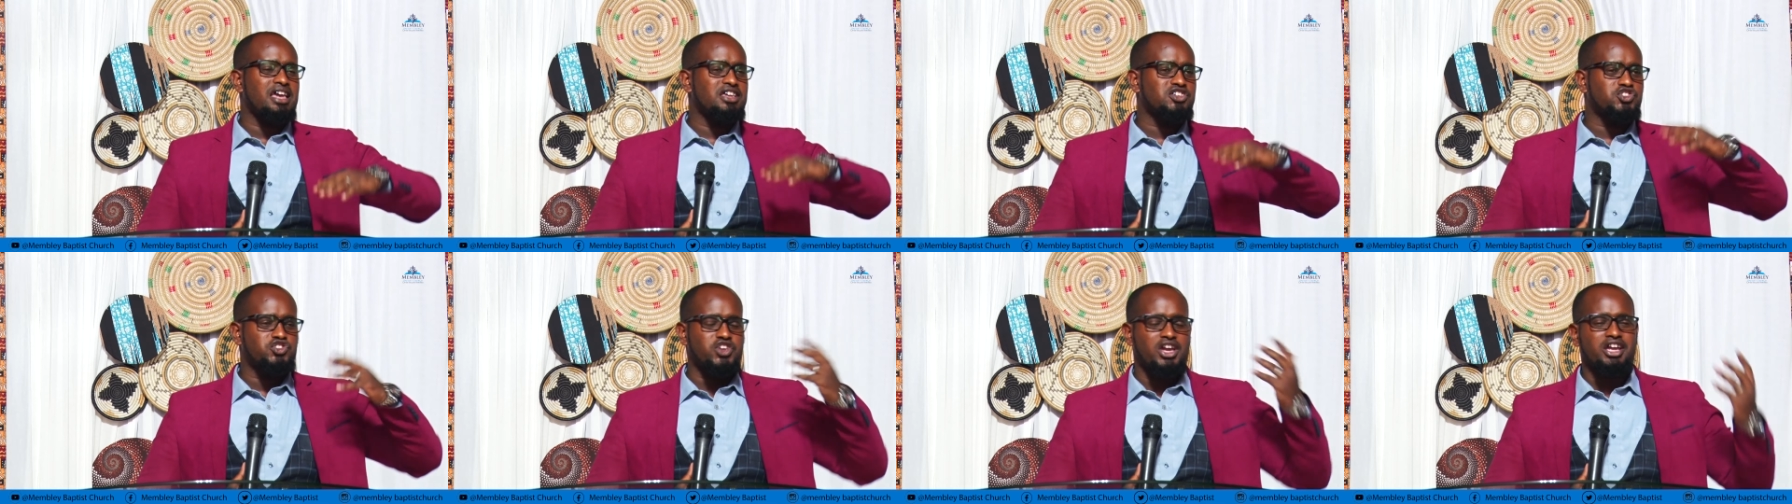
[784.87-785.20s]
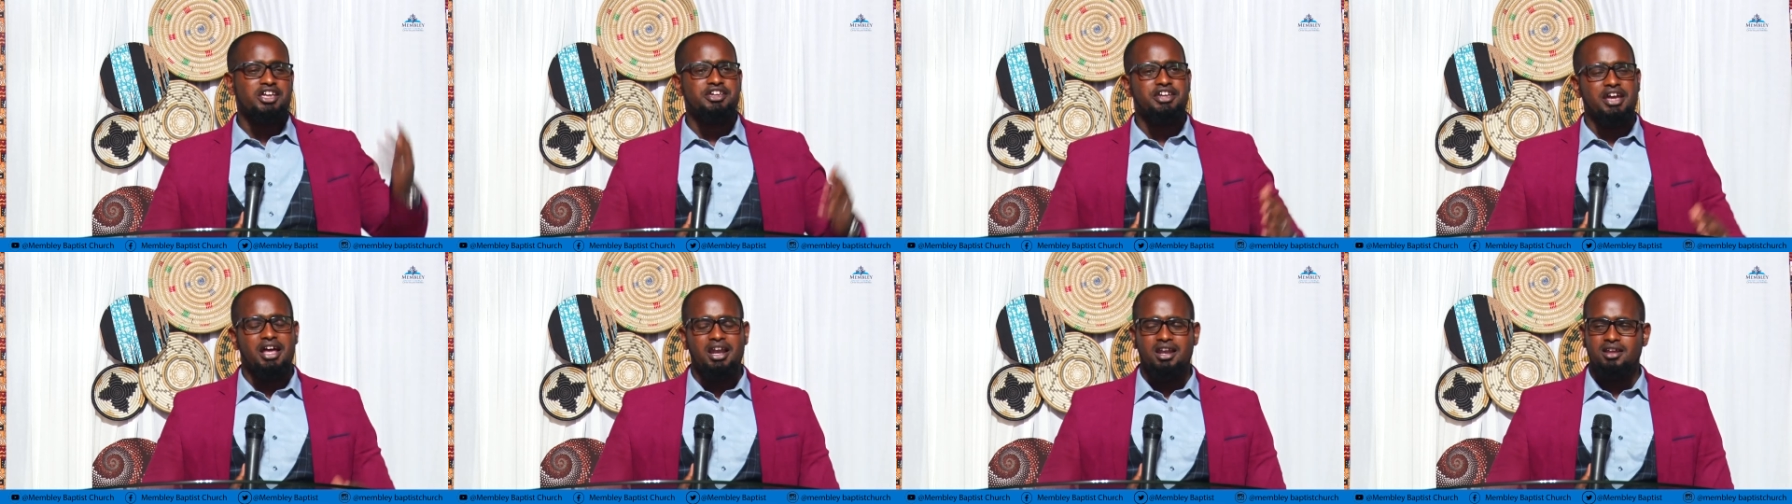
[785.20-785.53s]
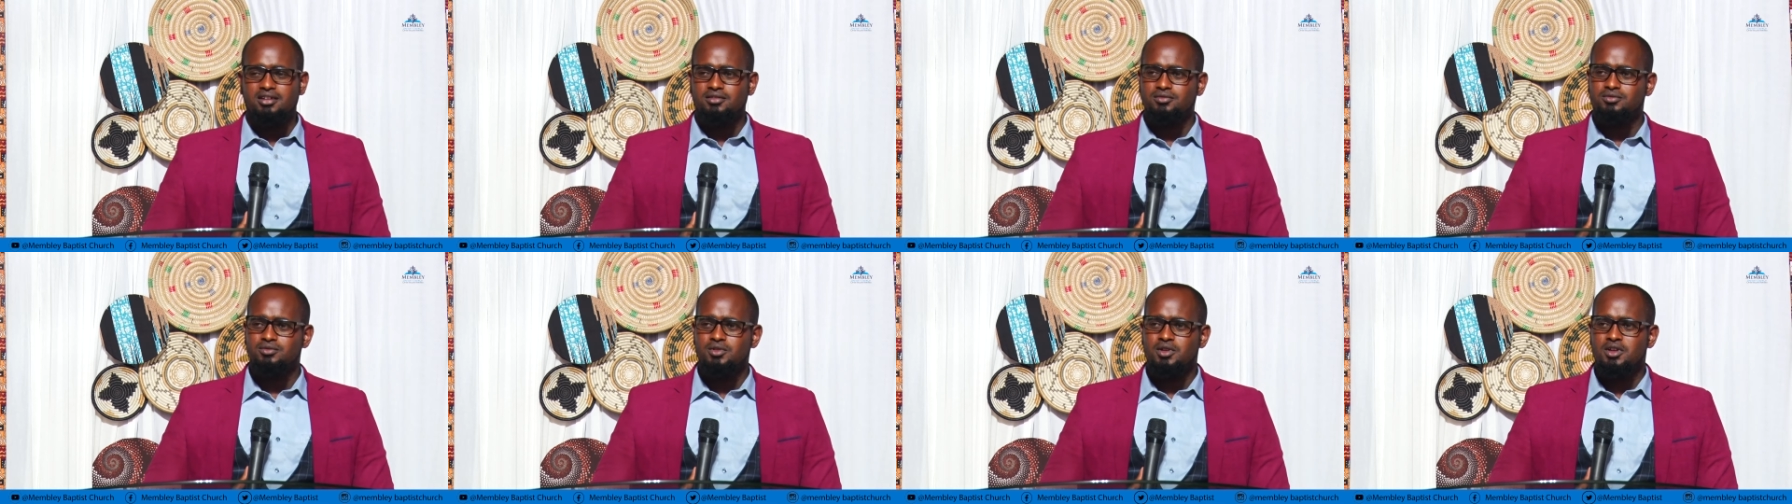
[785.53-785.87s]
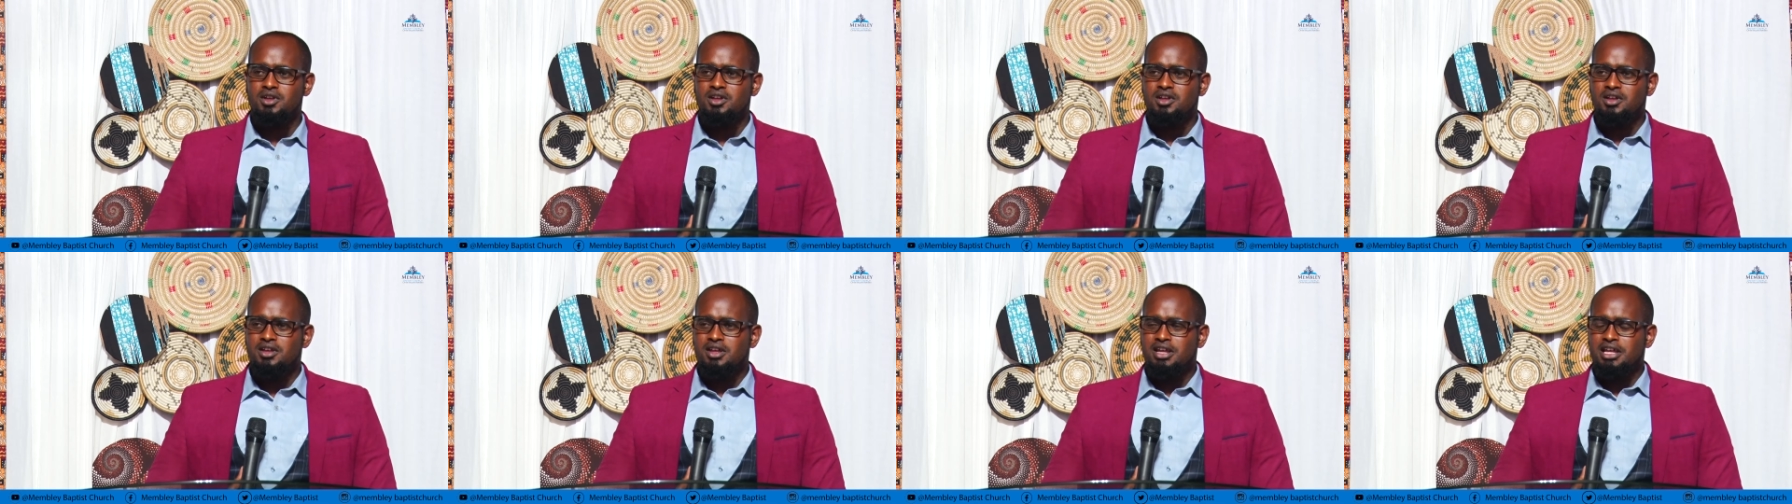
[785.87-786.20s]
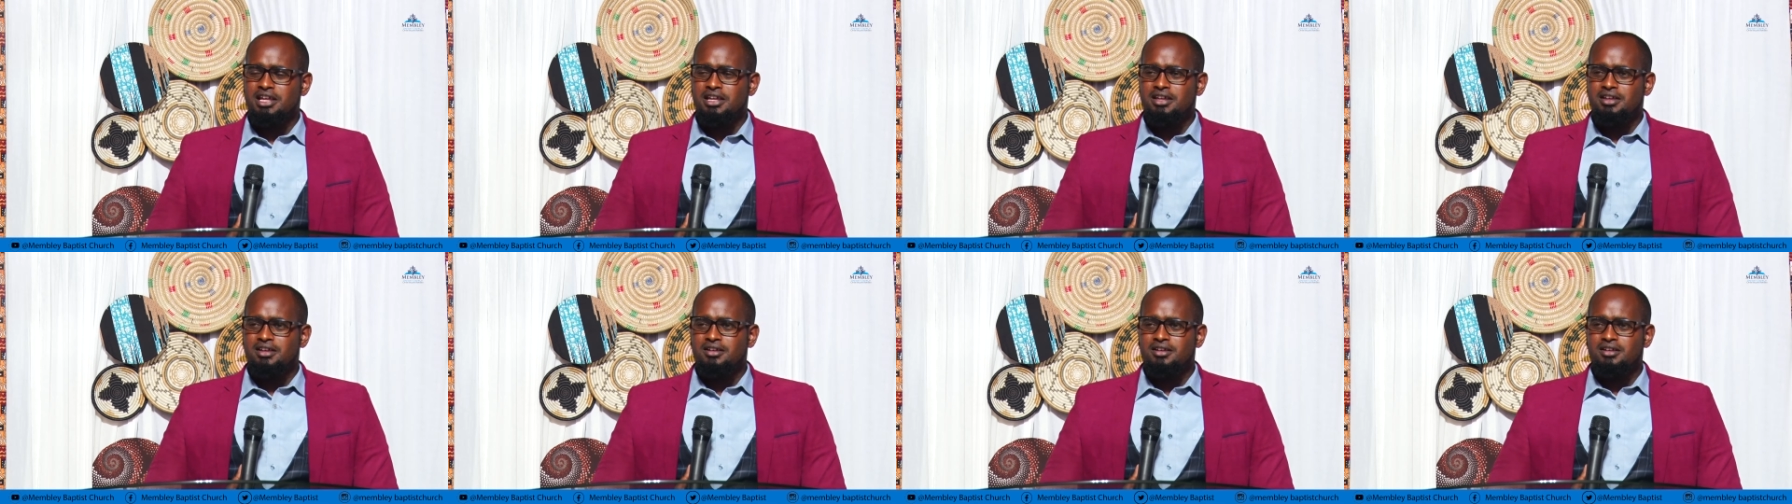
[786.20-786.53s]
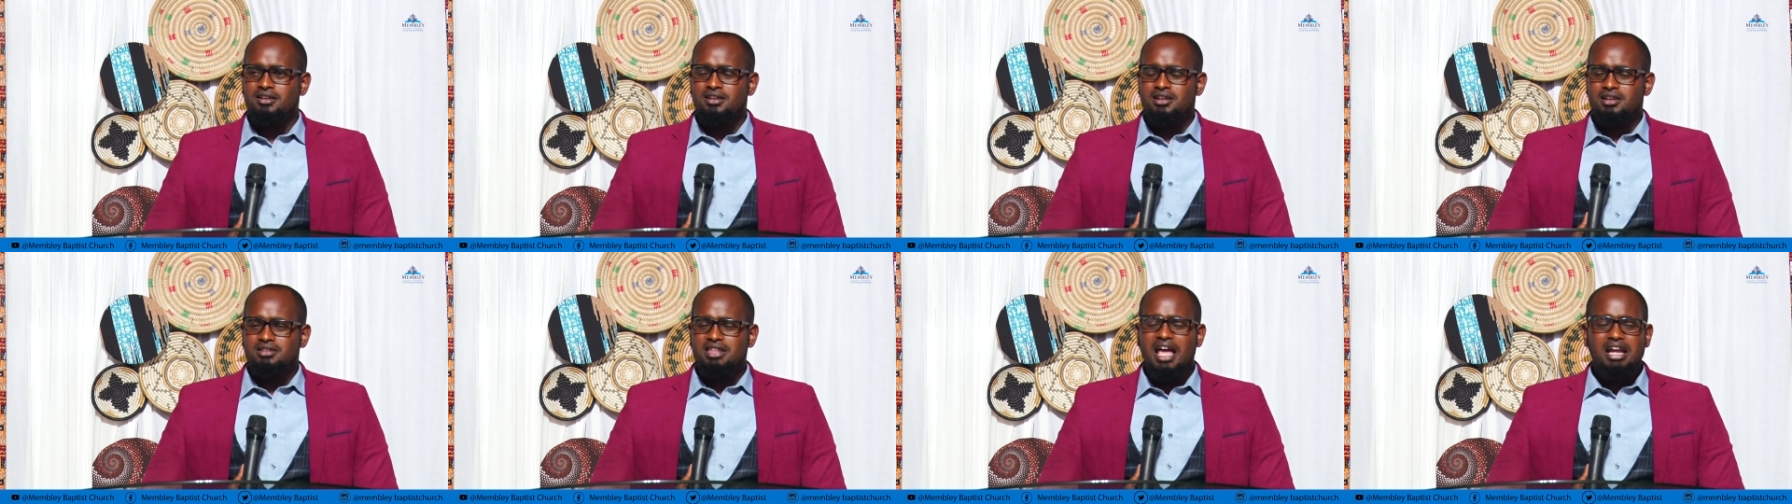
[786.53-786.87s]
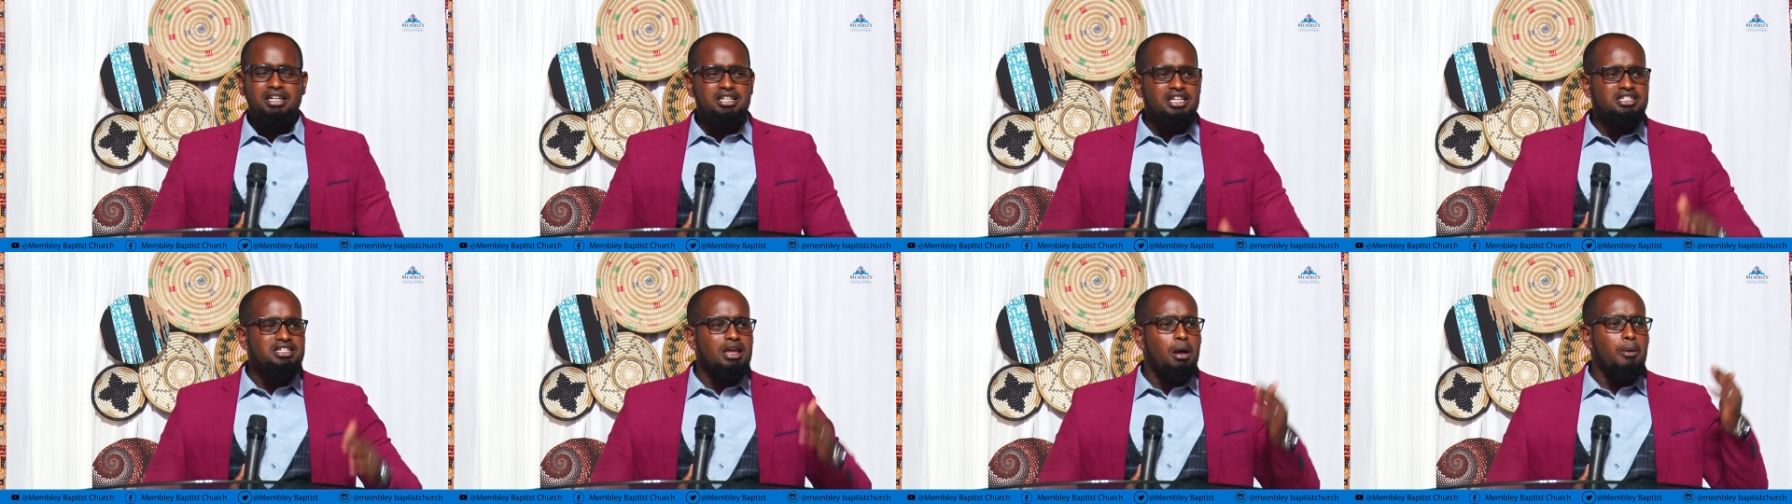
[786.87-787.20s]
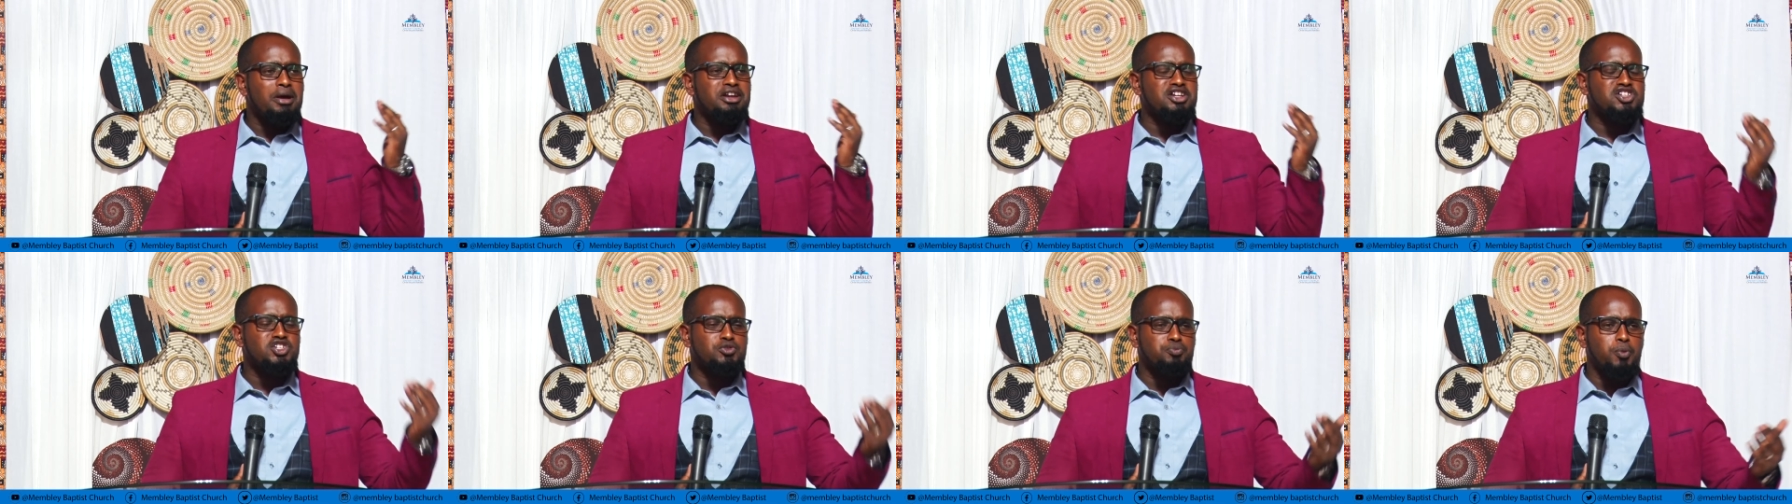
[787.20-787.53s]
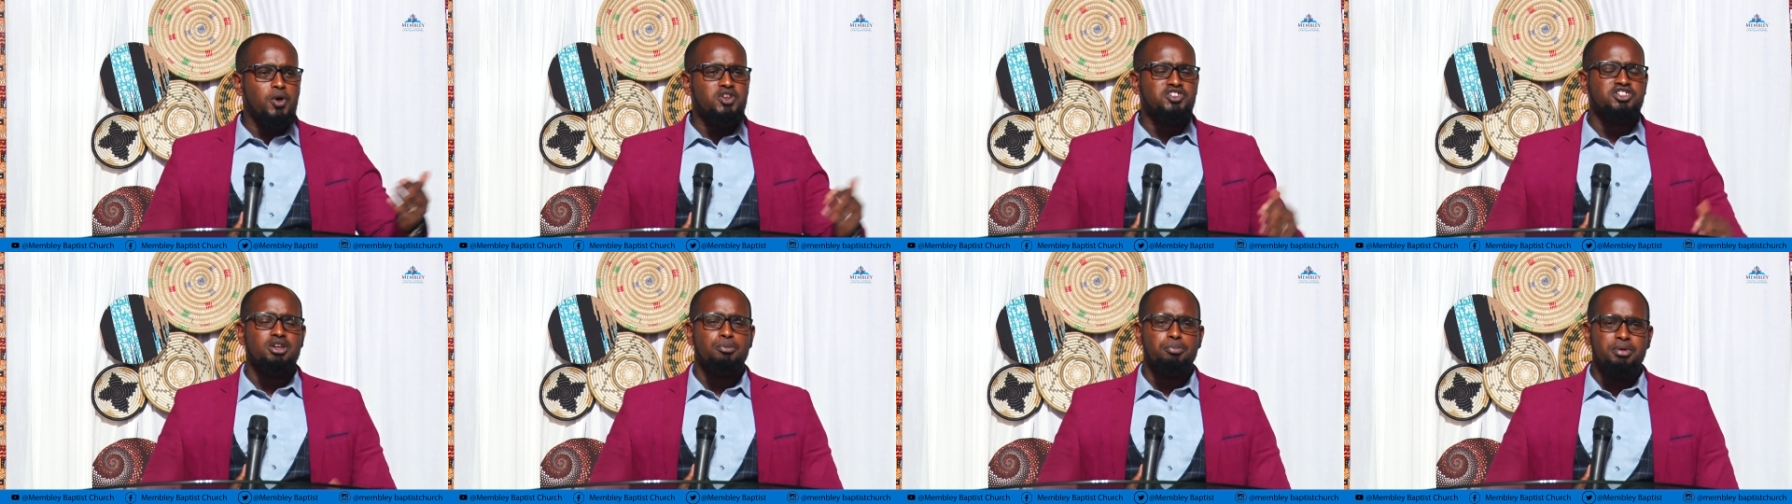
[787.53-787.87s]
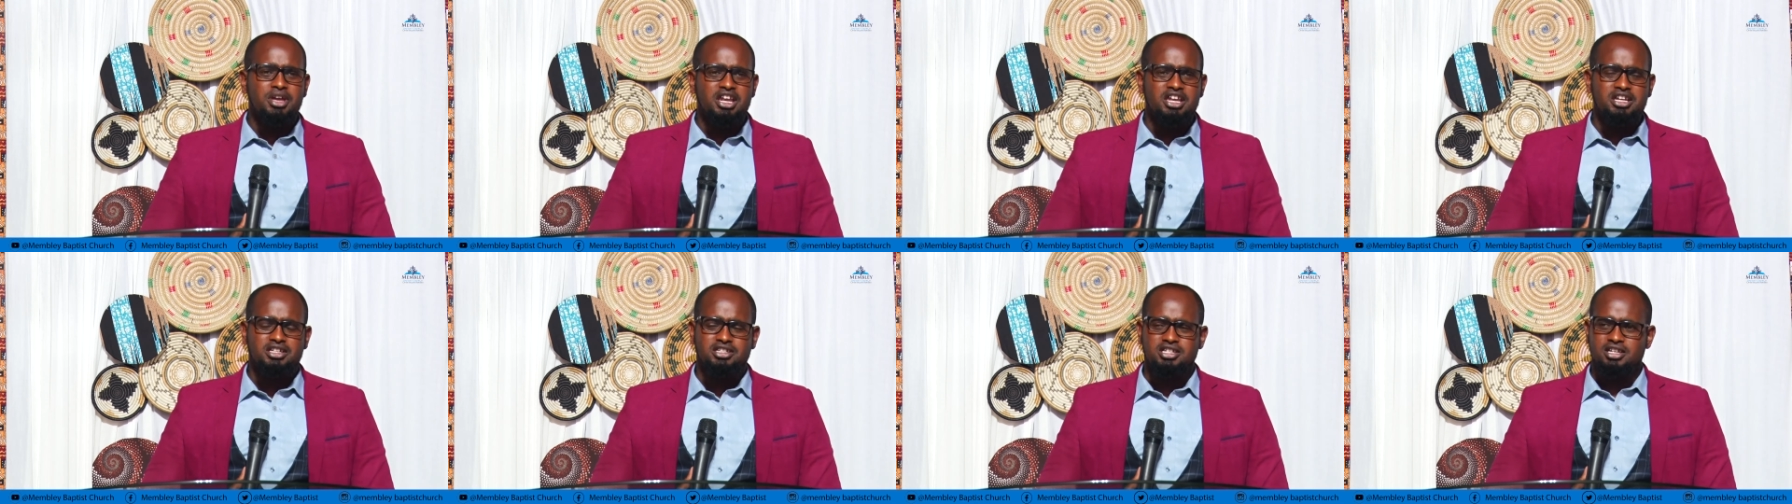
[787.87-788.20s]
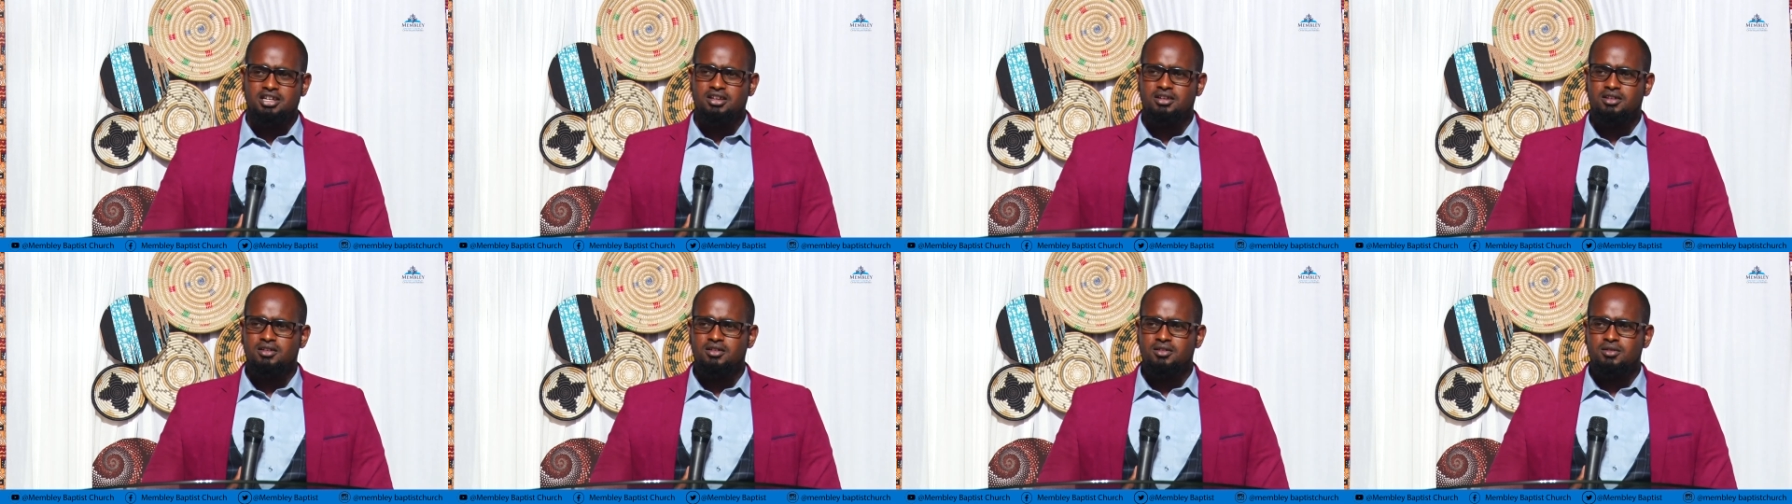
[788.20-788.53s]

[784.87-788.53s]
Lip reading: Ezekiel, that is our responsibility,